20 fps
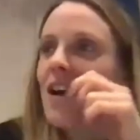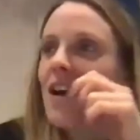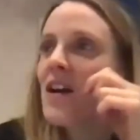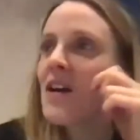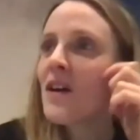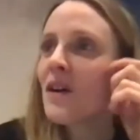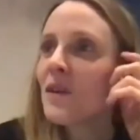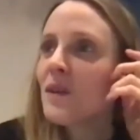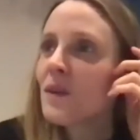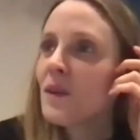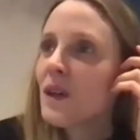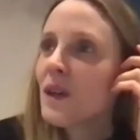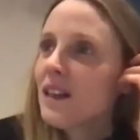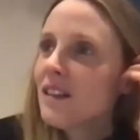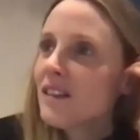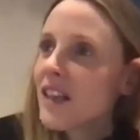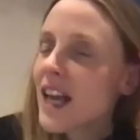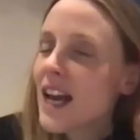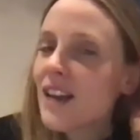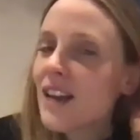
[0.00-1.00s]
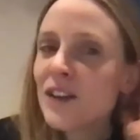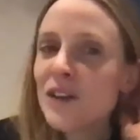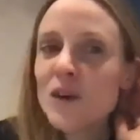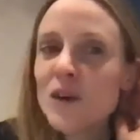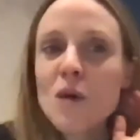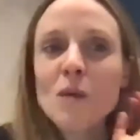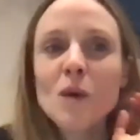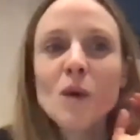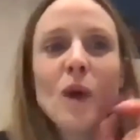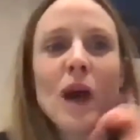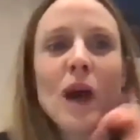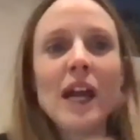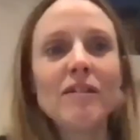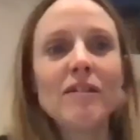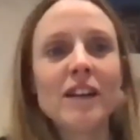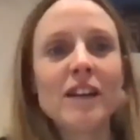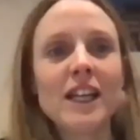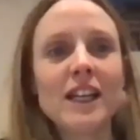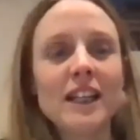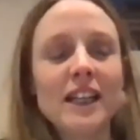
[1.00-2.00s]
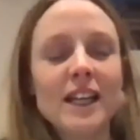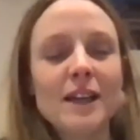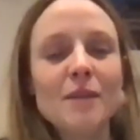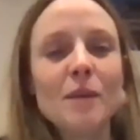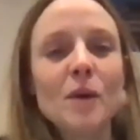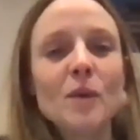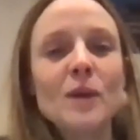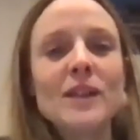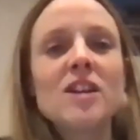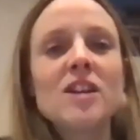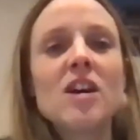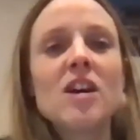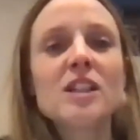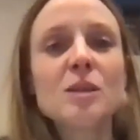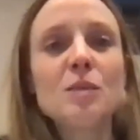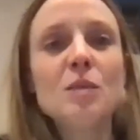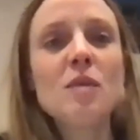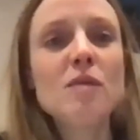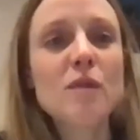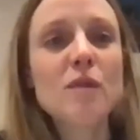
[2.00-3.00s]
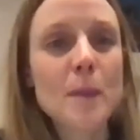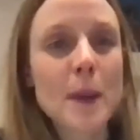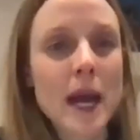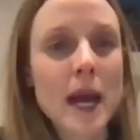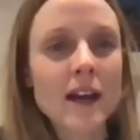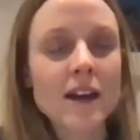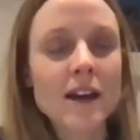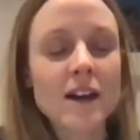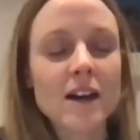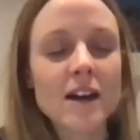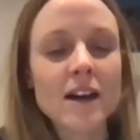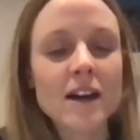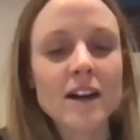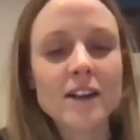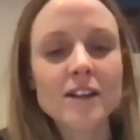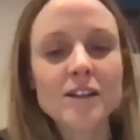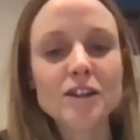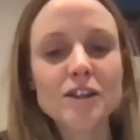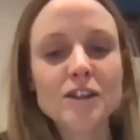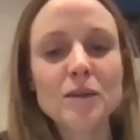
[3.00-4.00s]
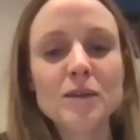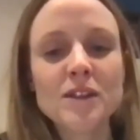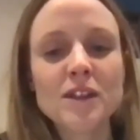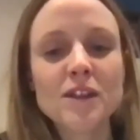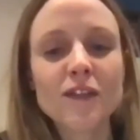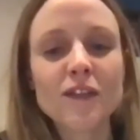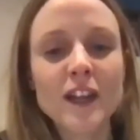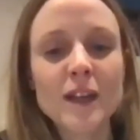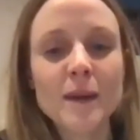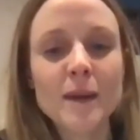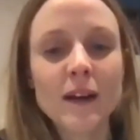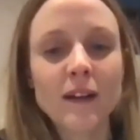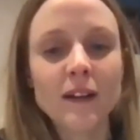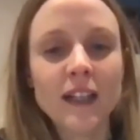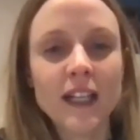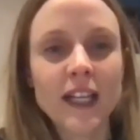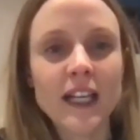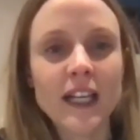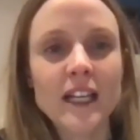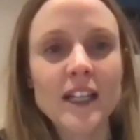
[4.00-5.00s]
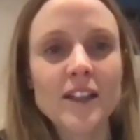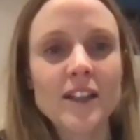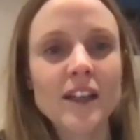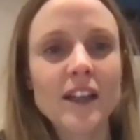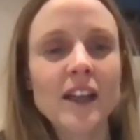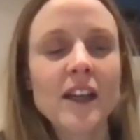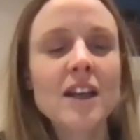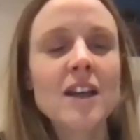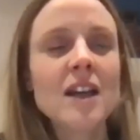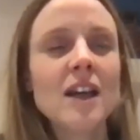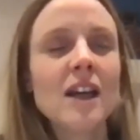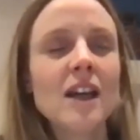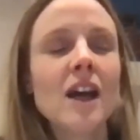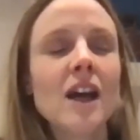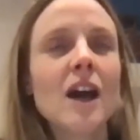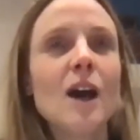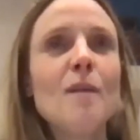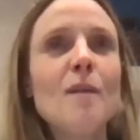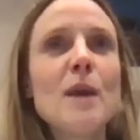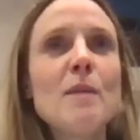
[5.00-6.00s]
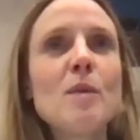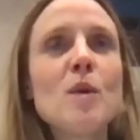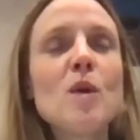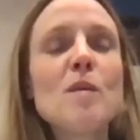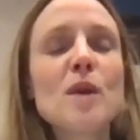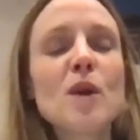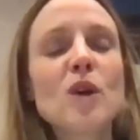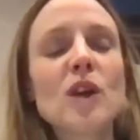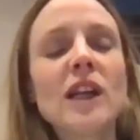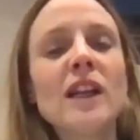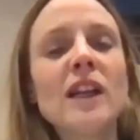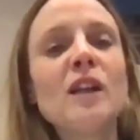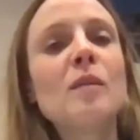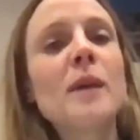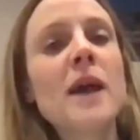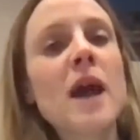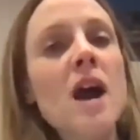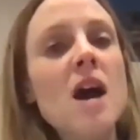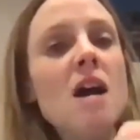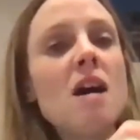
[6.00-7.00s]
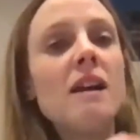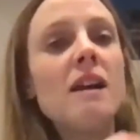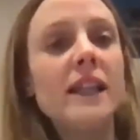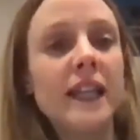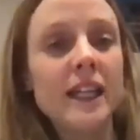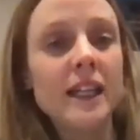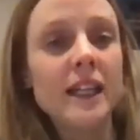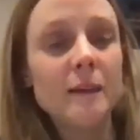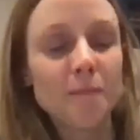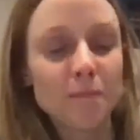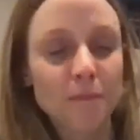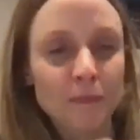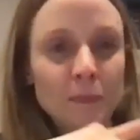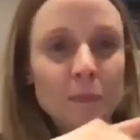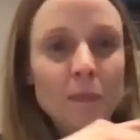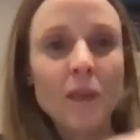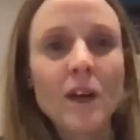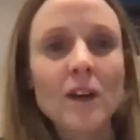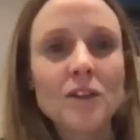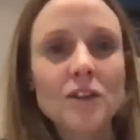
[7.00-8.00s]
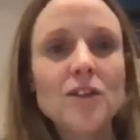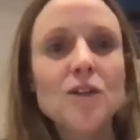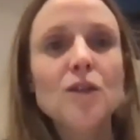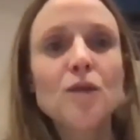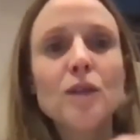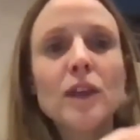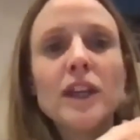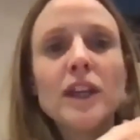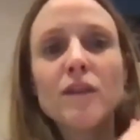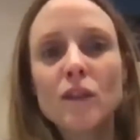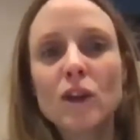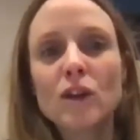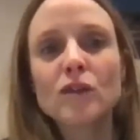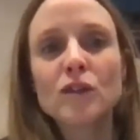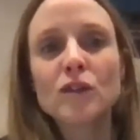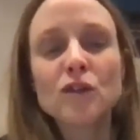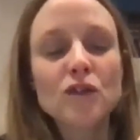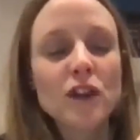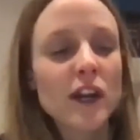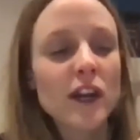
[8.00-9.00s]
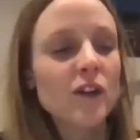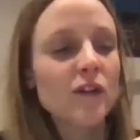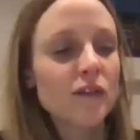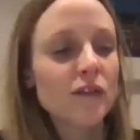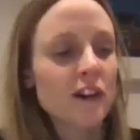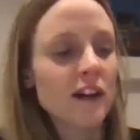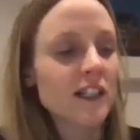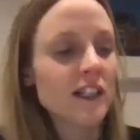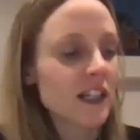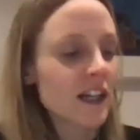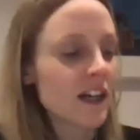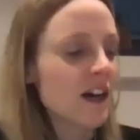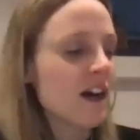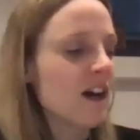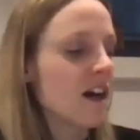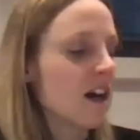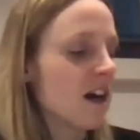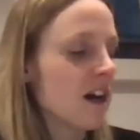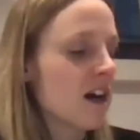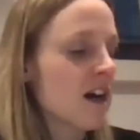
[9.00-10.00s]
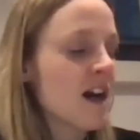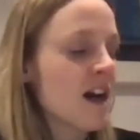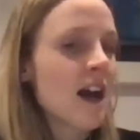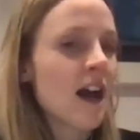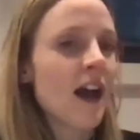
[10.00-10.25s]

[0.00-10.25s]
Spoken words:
Well, yeah, the normal way really, but we started with Rebecca because she was the female lead, and they brought me on a little bit early just to really concentrate on finding her.